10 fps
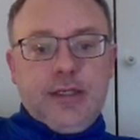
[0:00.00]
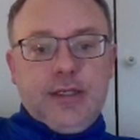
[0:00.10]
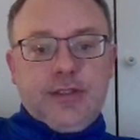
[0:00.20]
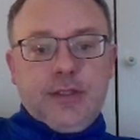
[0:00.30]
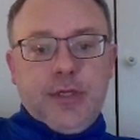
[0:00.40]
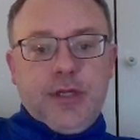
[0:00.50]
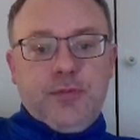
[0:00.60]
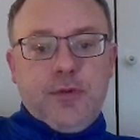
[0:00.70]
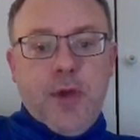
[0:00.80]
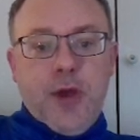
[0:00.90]
So we're going to
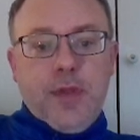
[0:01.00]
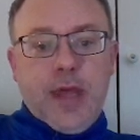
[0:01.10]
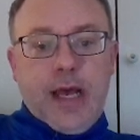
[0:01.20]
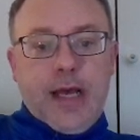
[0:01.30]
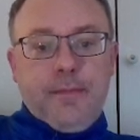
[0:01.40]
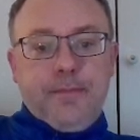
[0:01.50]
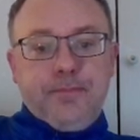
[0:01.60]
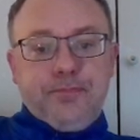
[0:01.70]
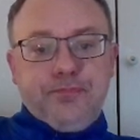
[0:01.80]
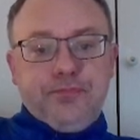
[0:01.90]
promote that.
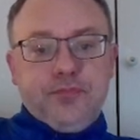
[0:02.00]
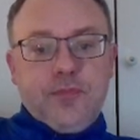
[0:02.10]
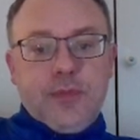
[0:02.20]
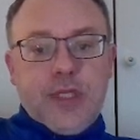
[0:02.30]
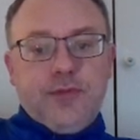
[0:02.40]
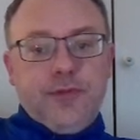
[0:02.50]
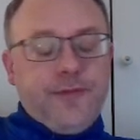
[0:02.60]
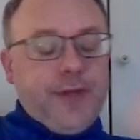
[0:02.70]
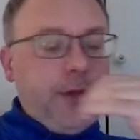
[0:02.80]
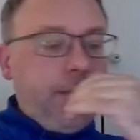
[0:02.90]
That's what
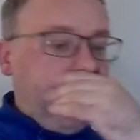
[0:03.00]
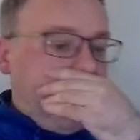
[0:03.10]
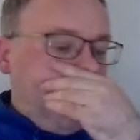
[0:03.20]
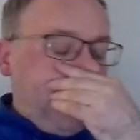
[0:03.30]
Theo played.